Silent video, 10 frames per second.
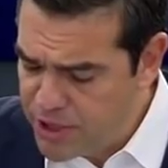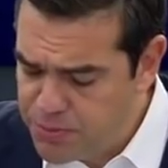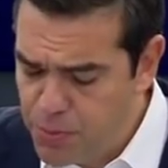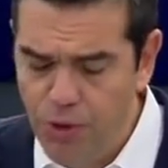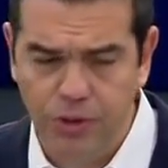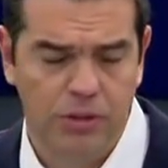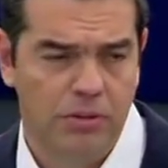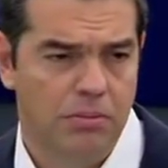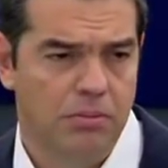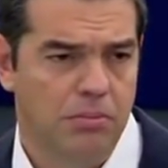the
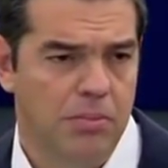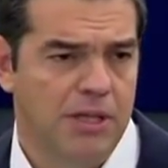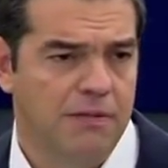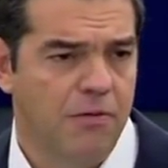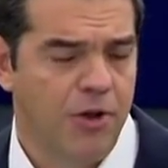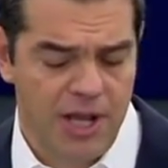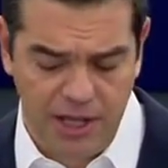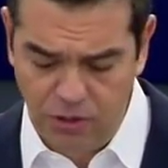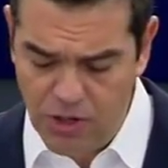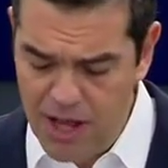summit of our
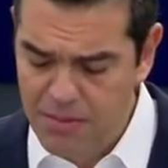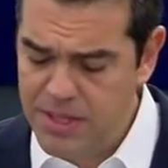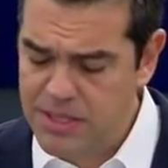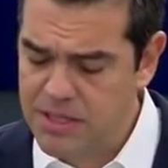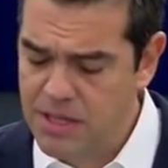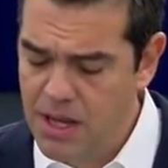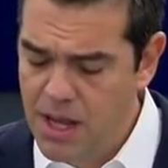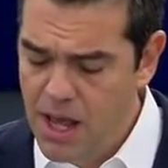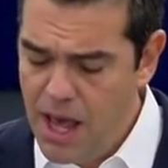efforts is